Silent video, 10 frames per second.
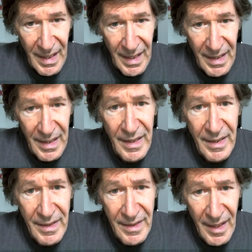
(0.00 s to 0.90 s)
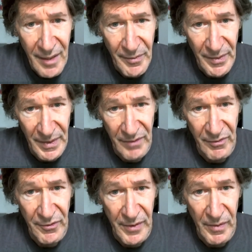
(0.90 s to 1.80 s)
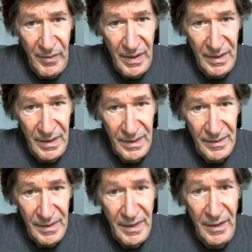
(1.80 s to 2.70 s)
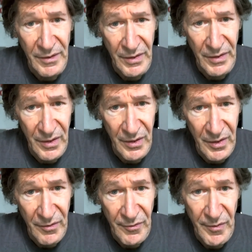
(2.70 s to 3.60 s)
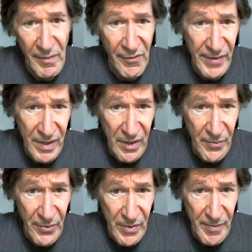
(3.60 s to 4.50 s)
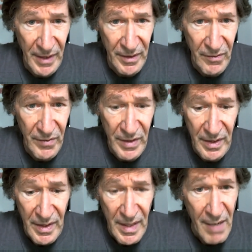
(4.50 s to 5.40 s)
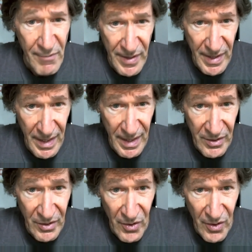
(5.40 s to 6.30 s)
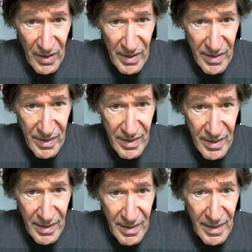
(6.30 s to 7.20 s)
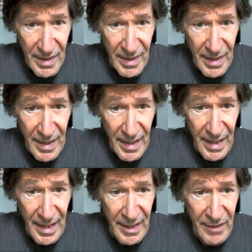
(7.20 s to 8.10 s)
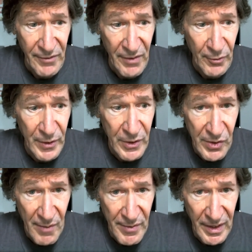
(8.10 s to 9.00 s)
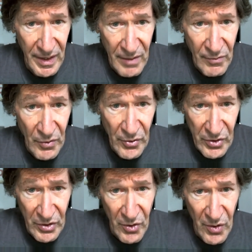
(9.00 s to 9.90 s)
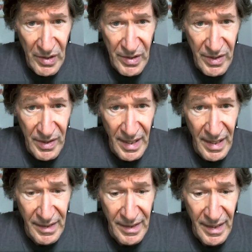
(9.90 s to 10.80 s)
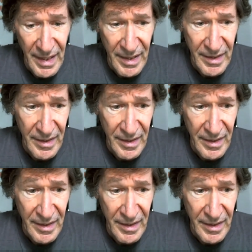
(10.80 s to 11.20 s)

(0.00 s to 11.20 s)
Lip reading: he did not believe in free will. He understood from a physics perspective that everything has a cause, and if we do something evil, there's a cause to that. And